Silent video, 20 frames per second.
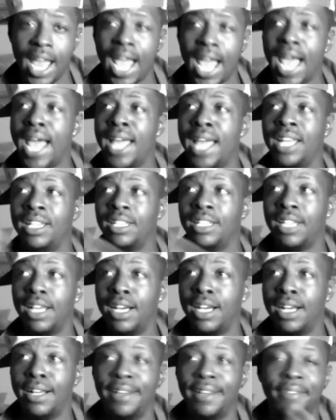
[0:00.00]
I
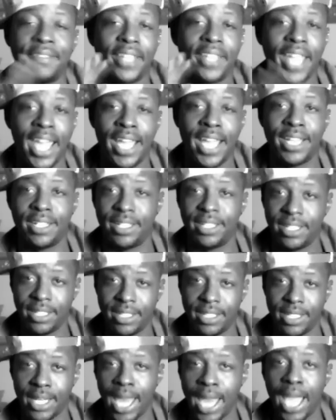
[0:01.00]
love
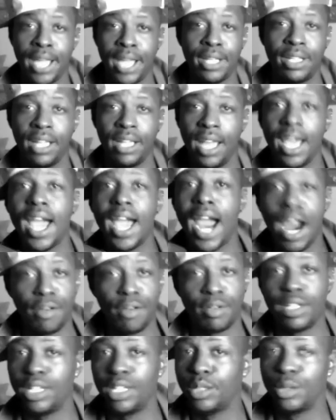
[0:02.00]
Candace. Like,
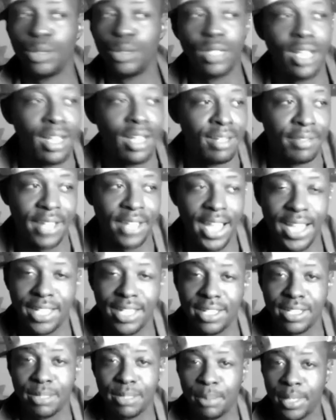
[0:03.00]
I really do love
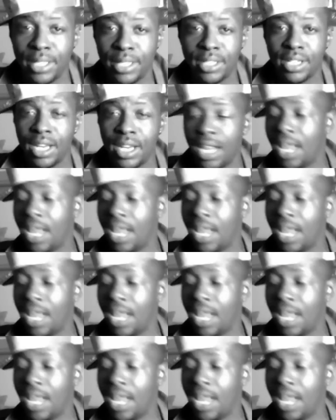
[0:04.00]
Candace, bitch.